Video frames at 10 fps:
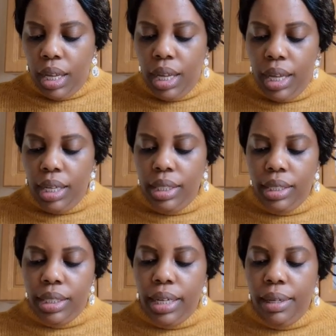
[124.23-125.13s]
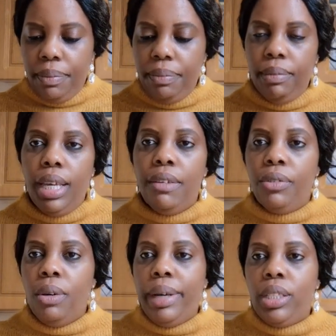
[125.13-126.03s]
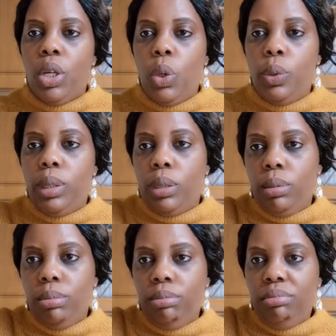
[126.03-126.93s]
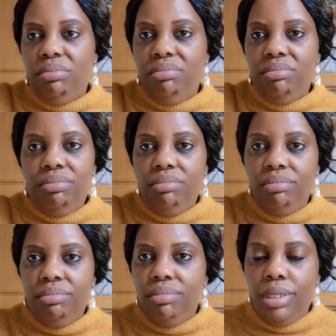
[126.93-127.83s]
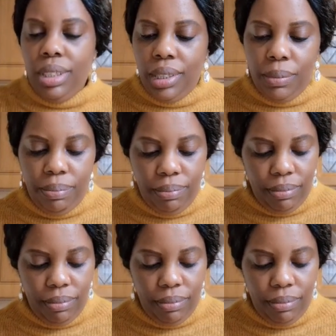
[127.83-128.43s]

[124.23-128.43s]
And here I've got my toast, just